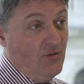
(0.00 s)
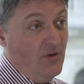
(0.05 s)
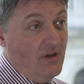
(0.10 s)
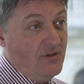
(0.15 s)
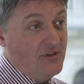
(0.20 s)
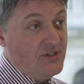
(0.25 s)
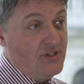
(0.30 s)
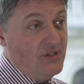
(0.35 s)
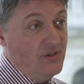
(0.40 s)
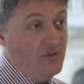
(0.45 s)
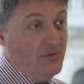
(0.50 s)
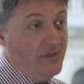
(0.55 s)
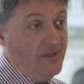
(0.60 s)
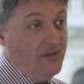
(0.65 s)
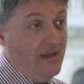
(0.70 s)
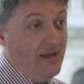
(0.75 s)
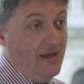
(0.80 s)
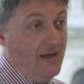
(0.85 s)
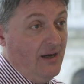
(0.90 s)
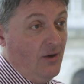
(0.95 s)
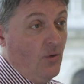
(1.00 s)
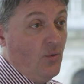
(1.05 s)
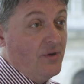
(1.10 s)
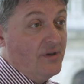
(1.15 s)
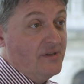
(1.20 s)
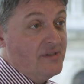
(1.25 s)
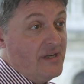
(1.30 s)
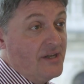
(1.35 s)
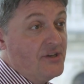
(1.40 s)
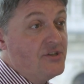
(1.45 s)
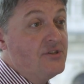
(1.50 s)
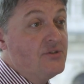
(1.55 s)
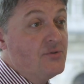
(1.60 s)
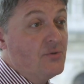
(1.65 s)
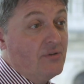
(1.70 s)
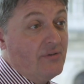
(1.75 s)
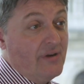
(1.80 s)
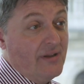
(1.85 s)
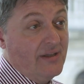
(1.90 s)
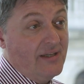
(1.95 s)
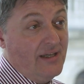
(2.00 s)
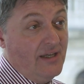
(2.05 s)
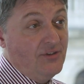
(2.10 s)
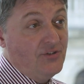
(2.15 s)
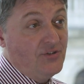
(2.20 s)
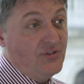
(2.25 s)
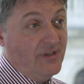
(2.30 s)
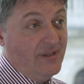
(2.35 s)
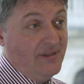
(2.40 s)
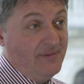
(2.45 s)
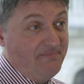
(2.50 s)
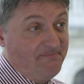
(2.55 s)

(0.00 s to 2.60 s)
grants to organisations all around the country.